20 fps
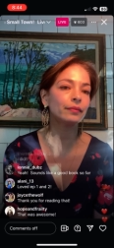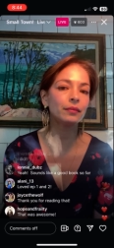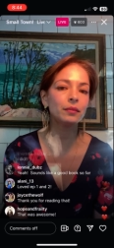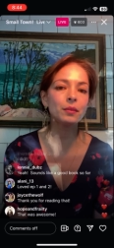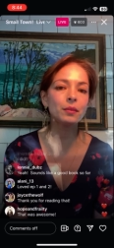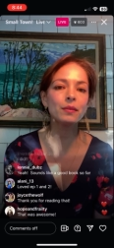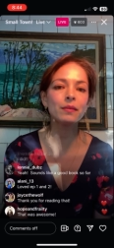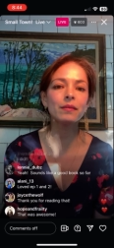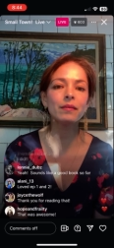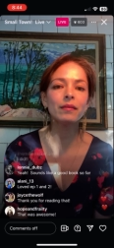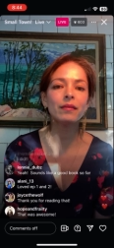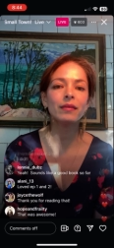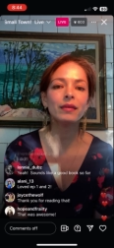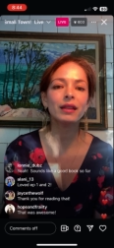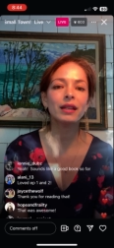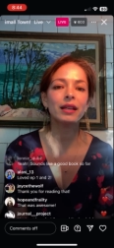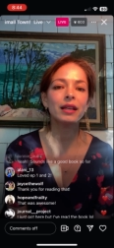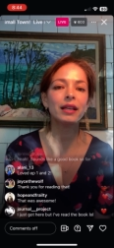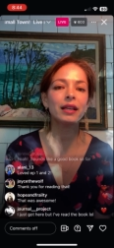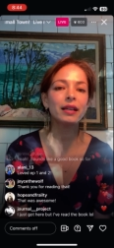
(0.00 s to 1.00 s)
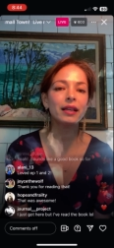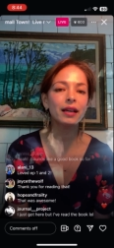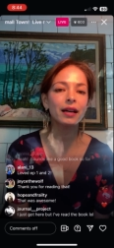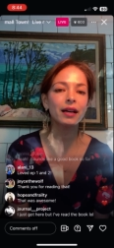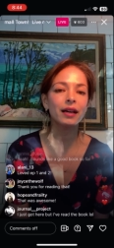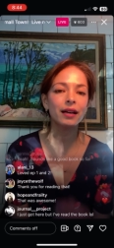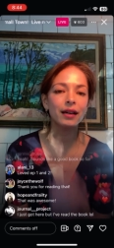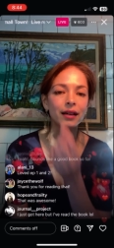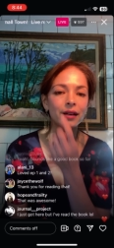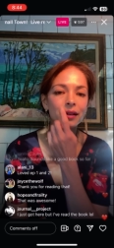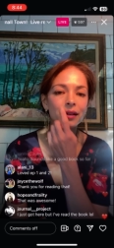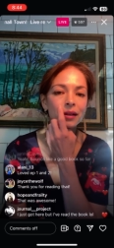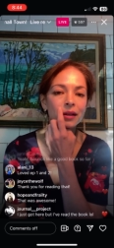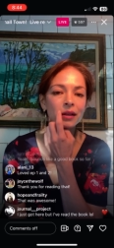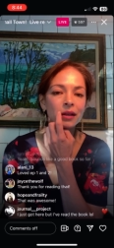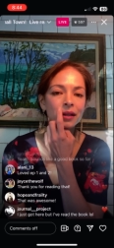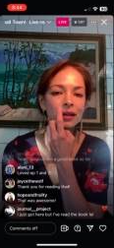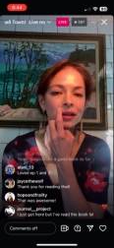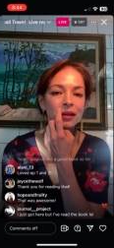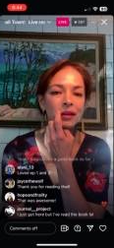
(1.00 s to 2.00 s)
capable and he
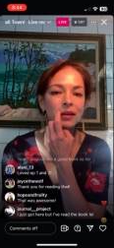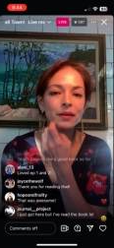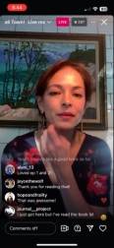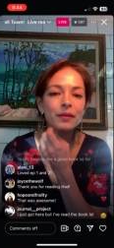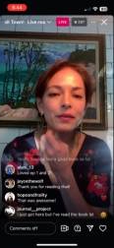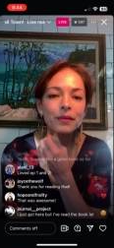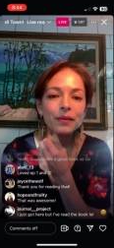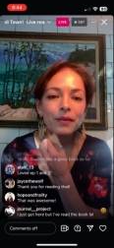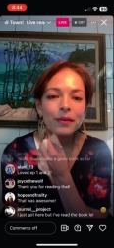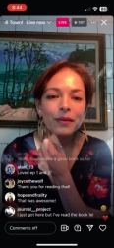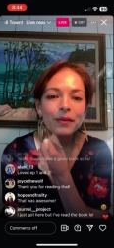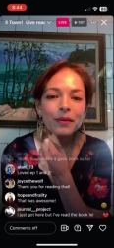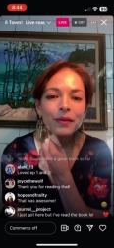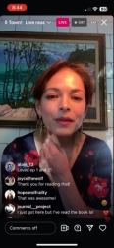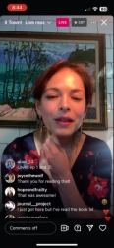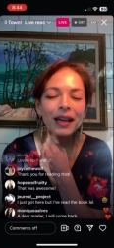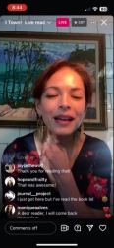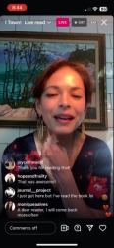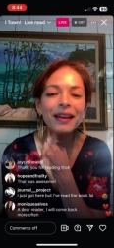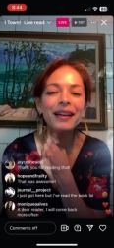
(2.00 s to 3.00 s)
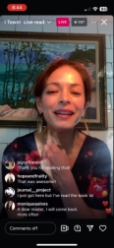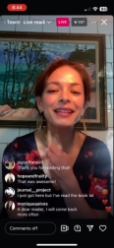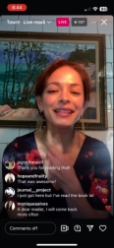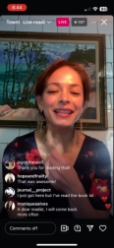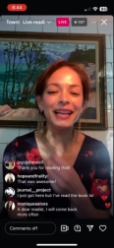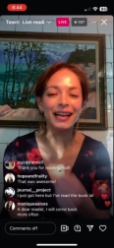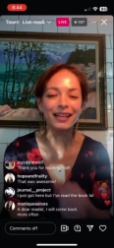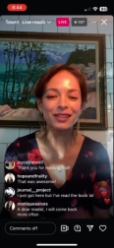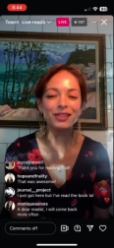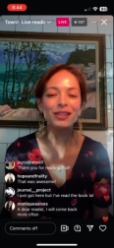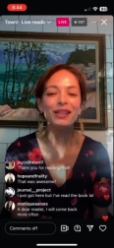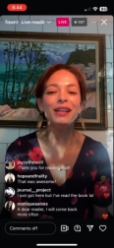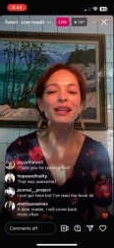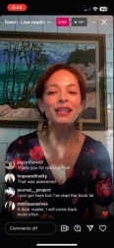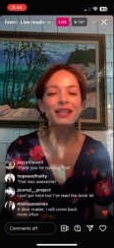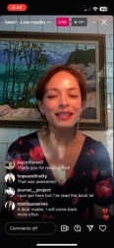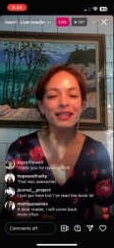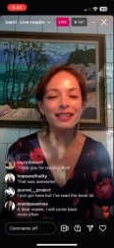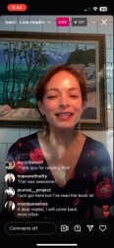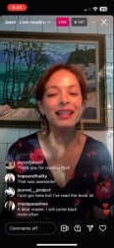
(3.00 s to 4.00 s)
um he
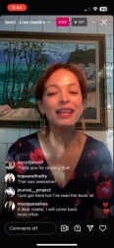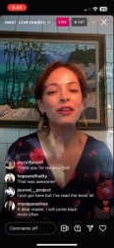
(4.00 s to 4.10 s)
uh